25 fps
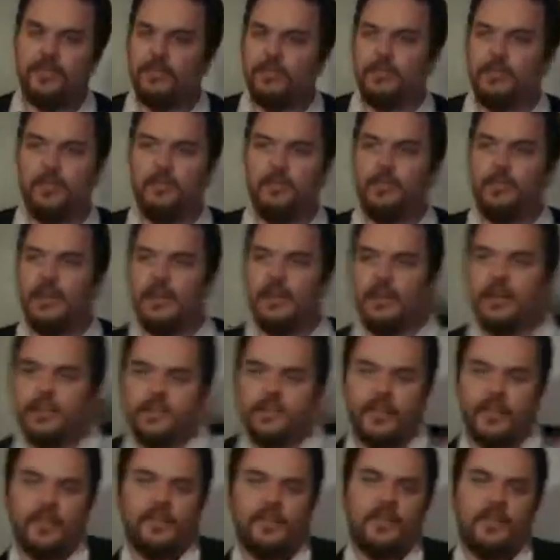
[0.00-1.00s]
and role players
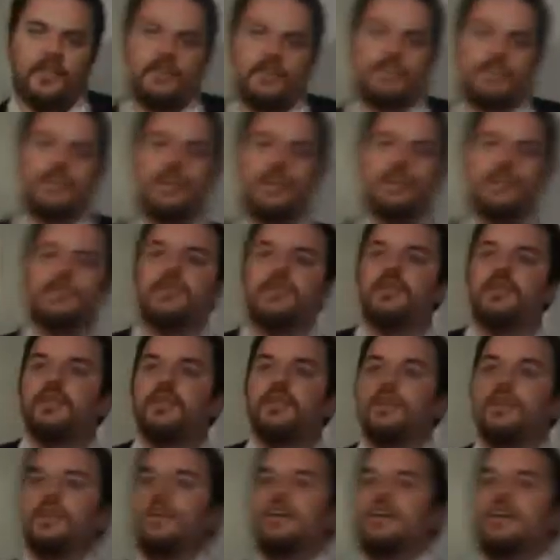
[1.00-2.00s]
and all this other stuff do